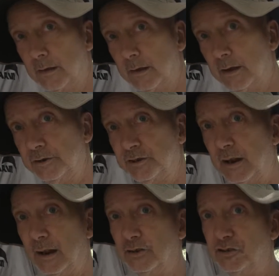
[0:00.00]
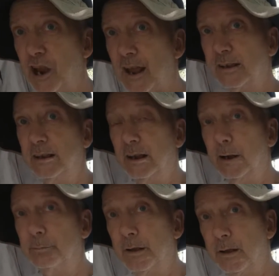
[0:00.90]
Instead of jacking
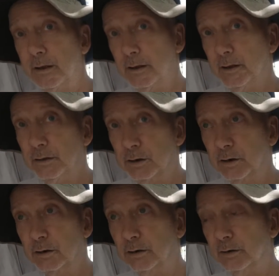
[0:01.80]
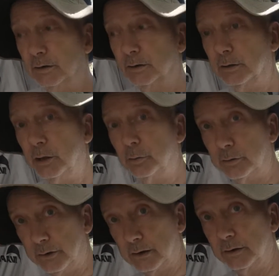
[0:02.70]
up, you're
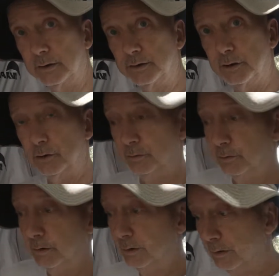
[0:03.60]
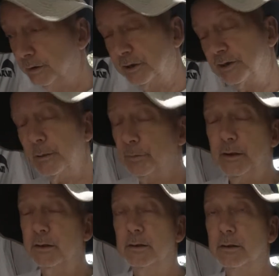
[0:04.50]
lowering. So it's the same
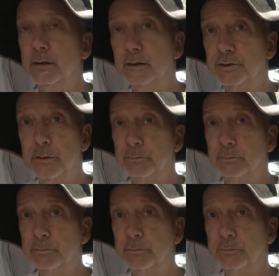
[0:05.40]
thing. Same